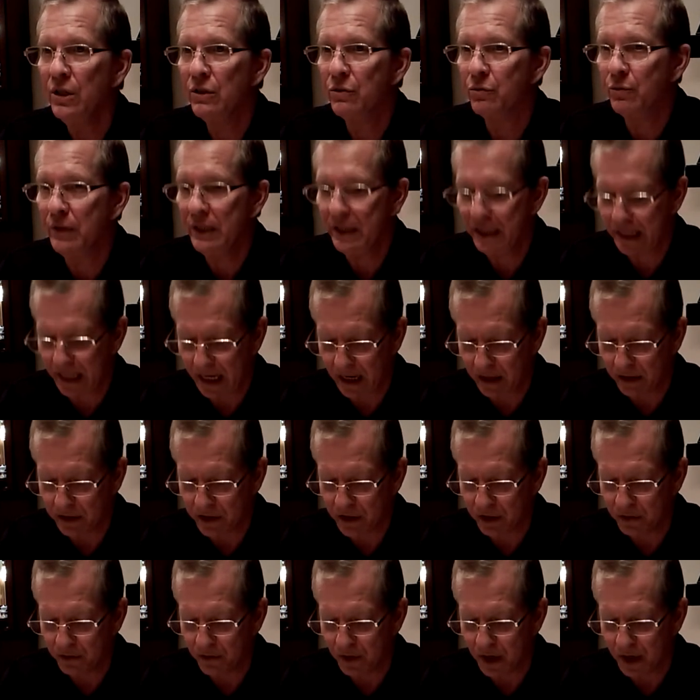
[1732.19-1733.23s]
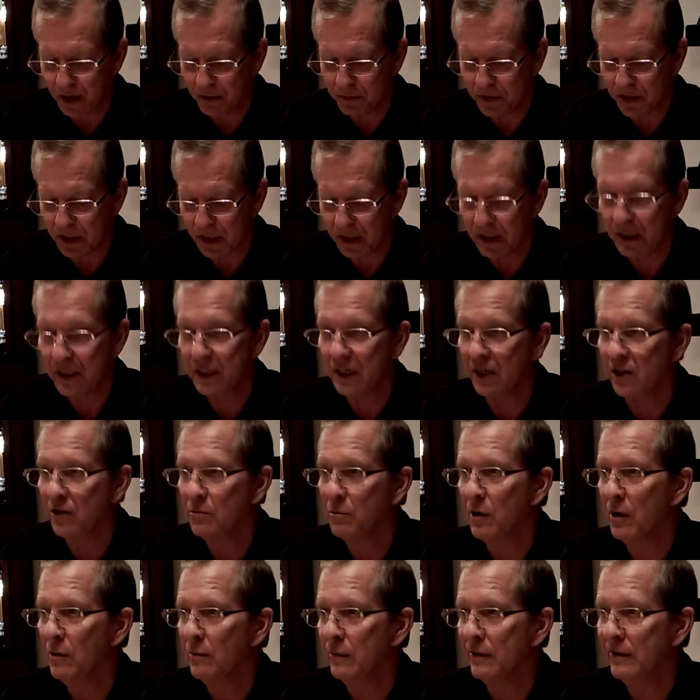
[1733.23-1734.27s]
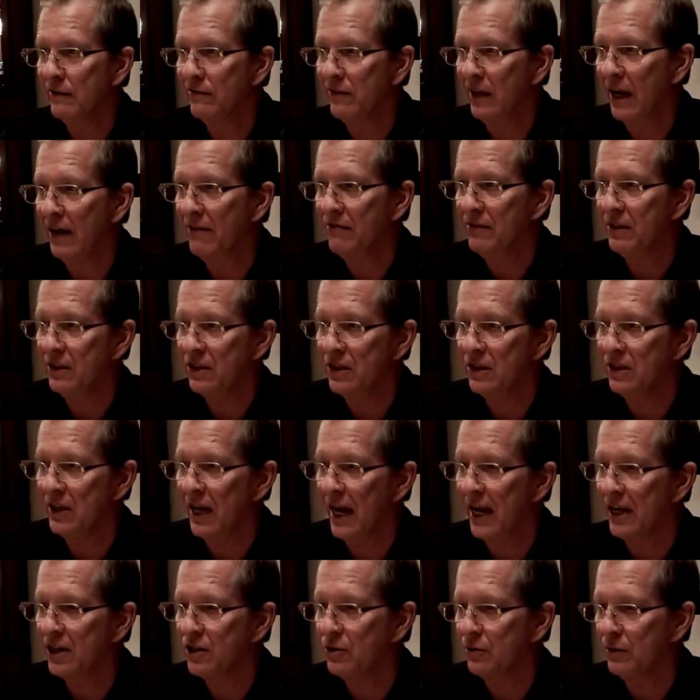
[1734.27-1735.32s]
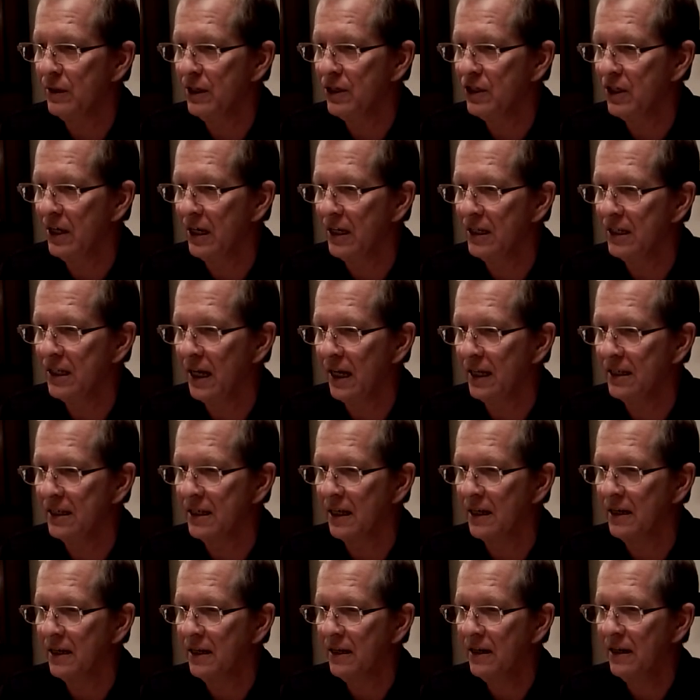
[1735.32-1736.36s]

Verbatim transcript: 3,000 realms in a single moment of life. This is actually Shinazanza.